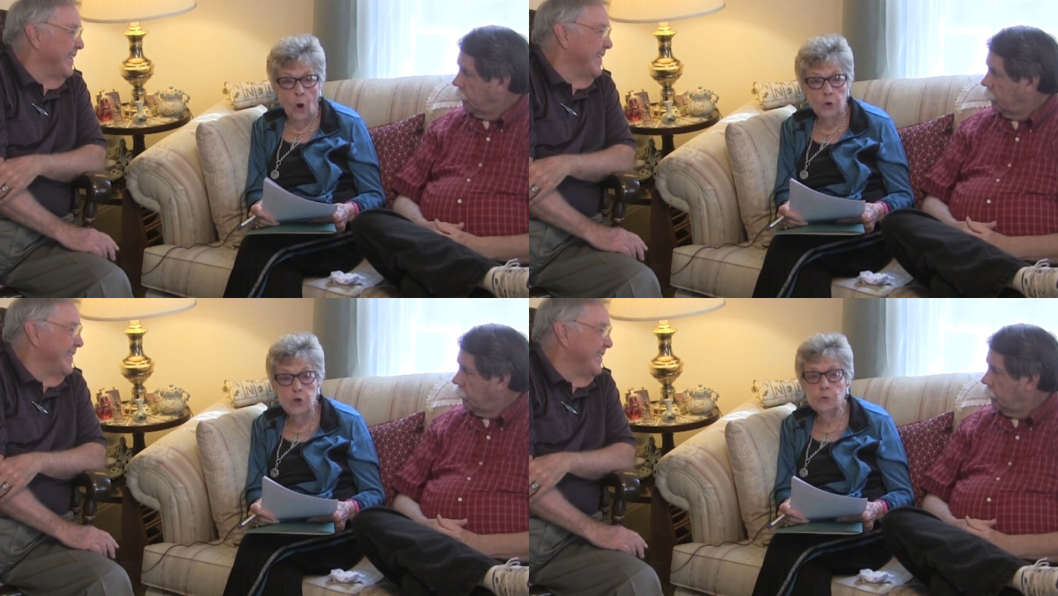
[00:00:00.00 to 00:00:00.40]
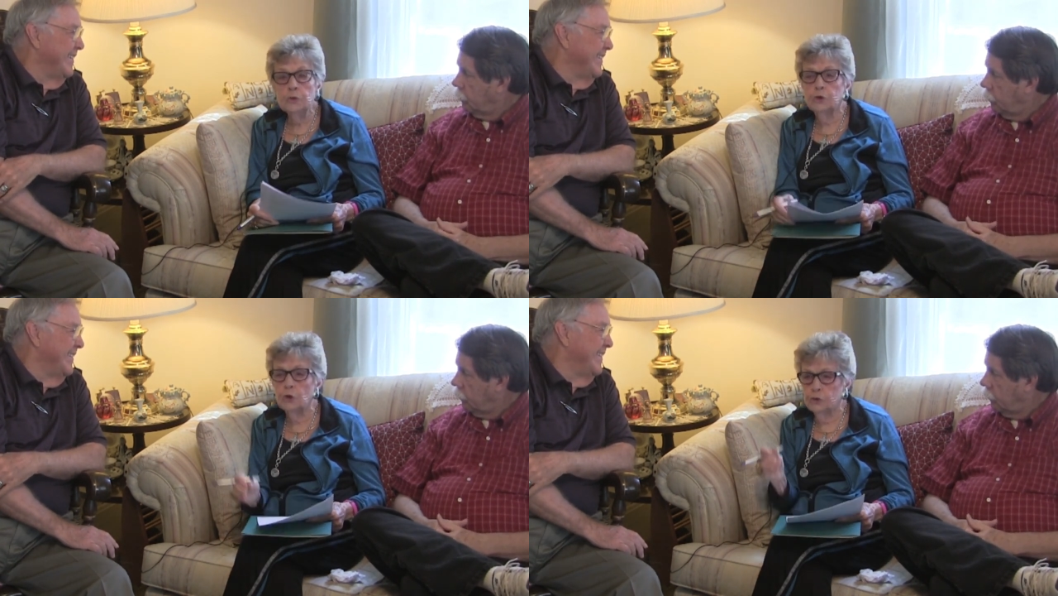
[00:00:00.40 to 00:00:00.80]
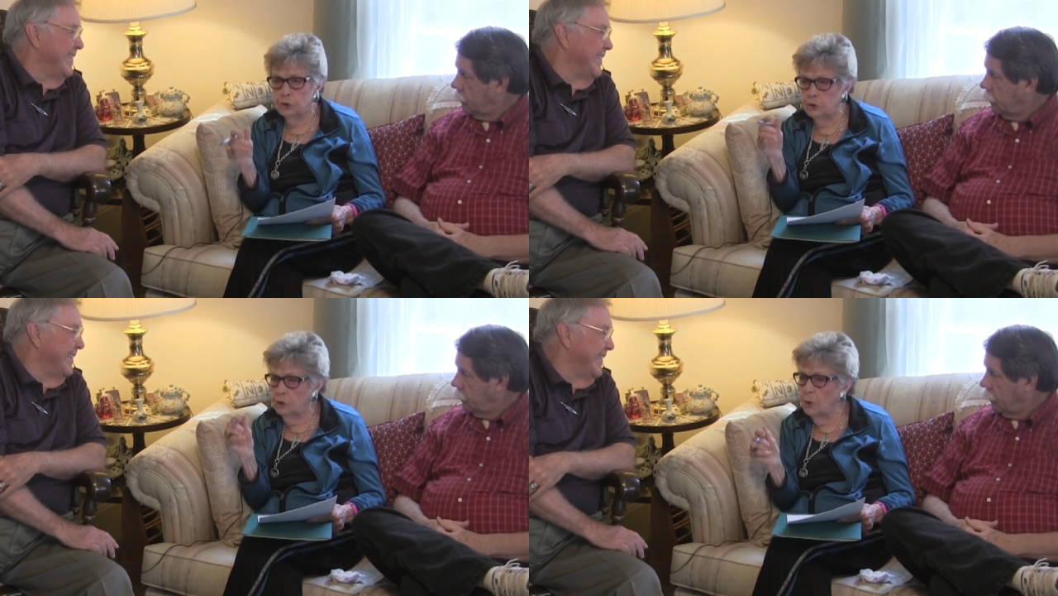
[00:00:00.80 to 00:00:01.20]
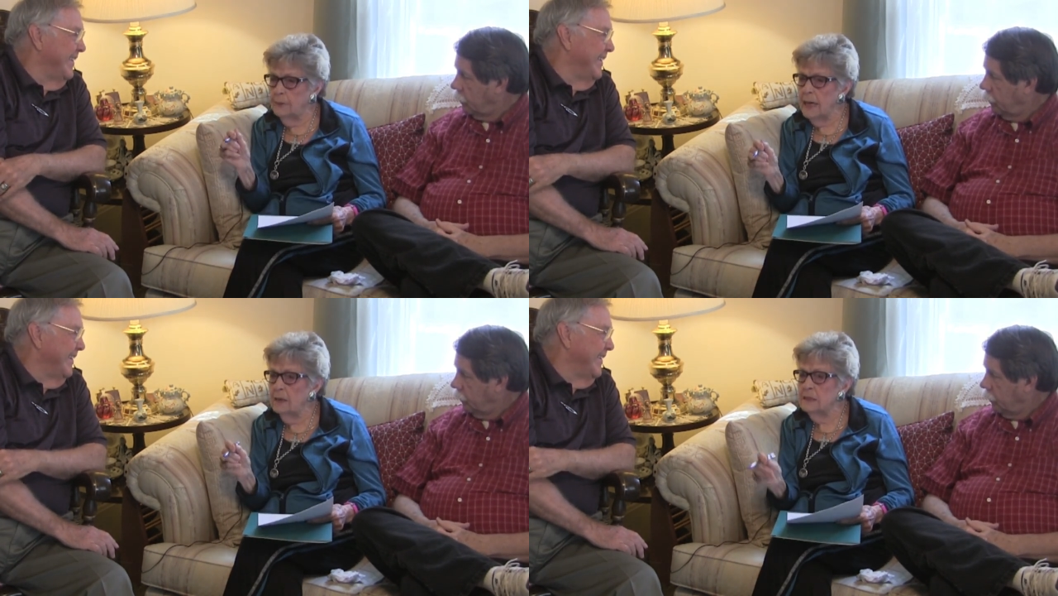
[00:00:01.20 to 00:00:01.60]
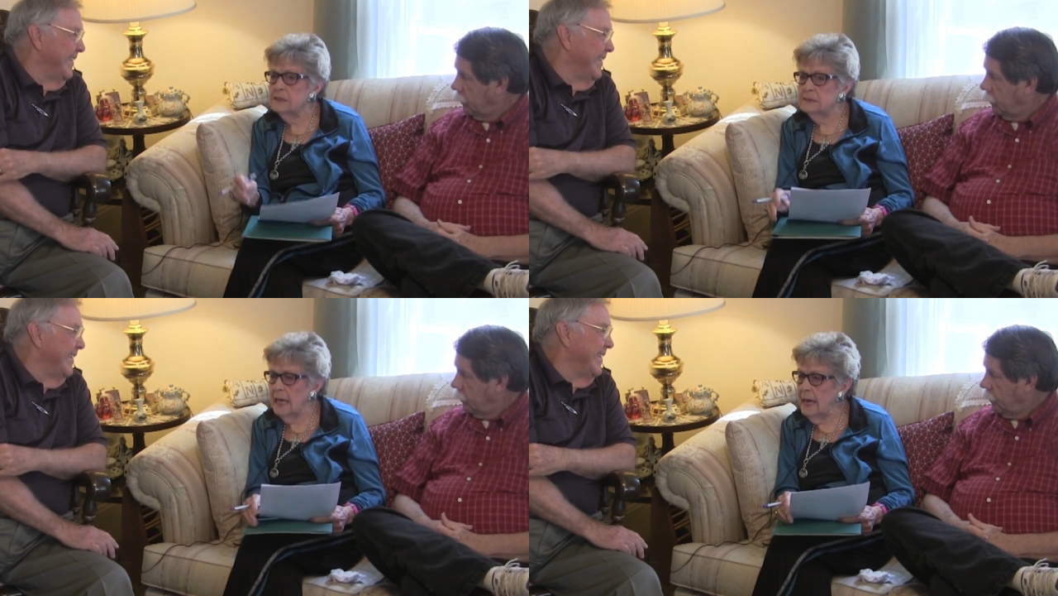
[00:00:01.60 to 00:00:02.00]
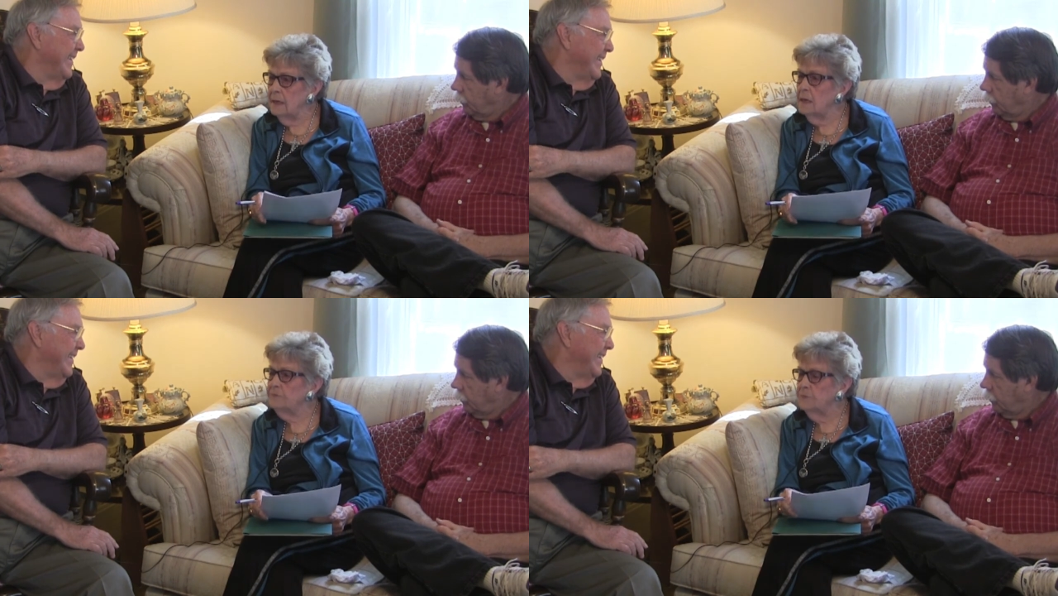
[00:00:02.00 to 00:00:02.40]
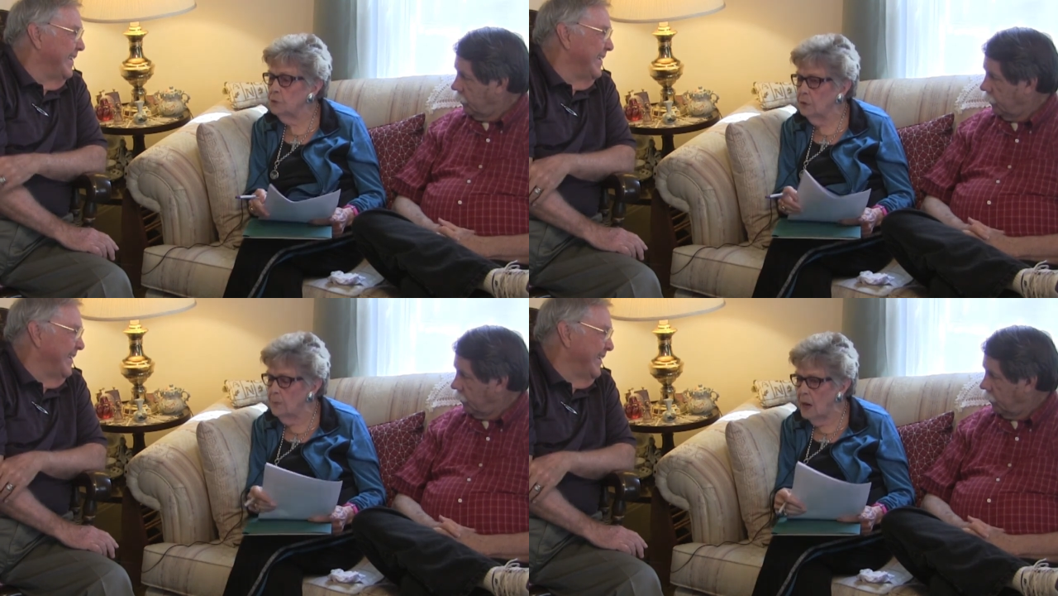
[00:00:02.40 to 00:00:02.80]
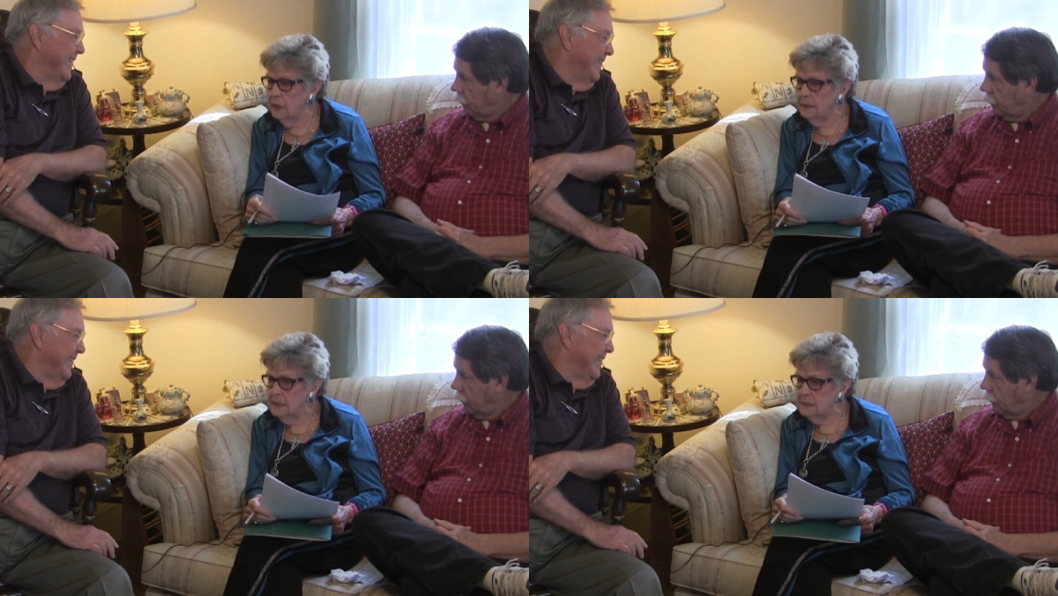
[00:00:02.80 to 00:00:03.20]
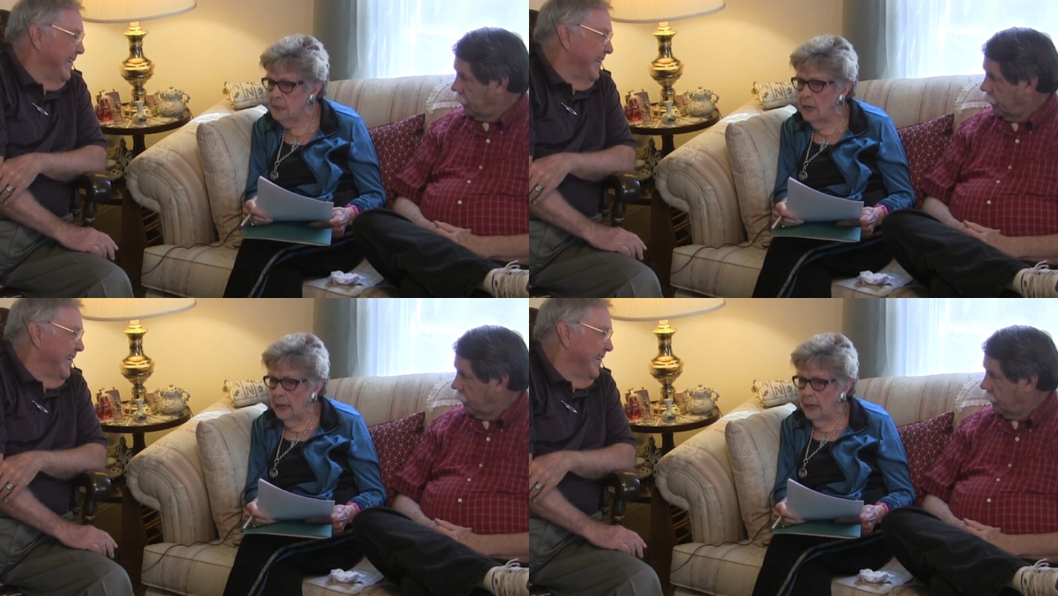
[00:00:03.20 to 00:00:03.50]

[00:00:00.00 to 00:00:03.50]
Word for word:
Speaker 1: or you would could, could go down and sign up for commodities.